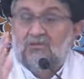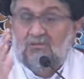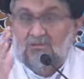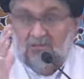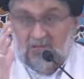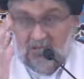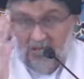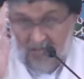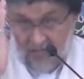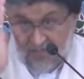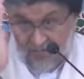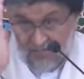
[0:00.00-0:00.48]

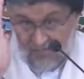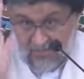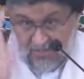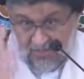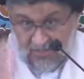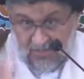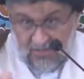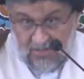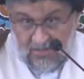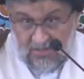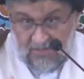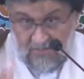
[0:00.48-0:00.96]
There
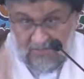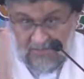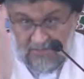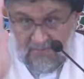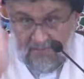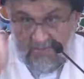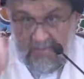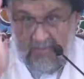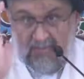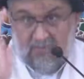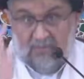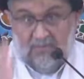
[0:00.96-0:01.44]
Ibrahim
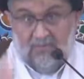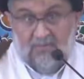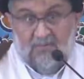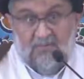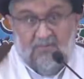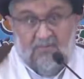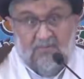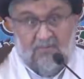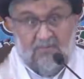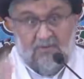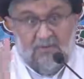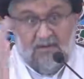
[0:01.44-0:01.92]

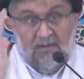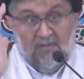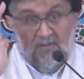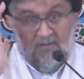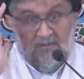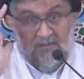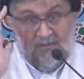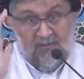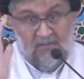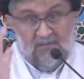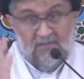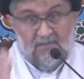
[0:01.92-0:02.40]
came
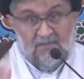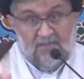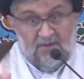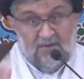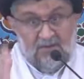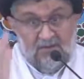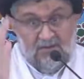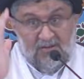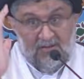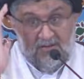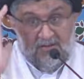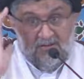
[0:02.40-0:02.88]
with a
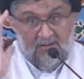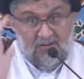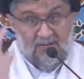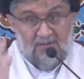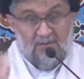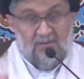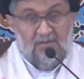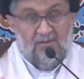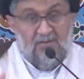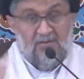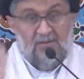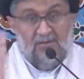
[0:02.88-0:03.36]
very
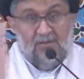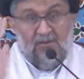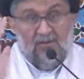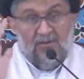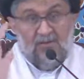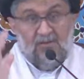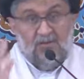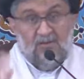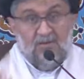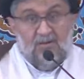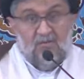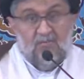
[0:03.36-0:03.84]

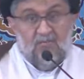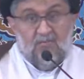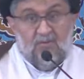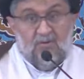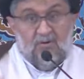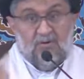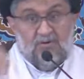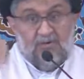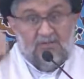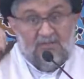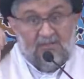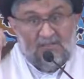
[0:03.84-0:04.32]

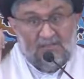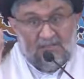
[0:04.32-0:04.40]
important and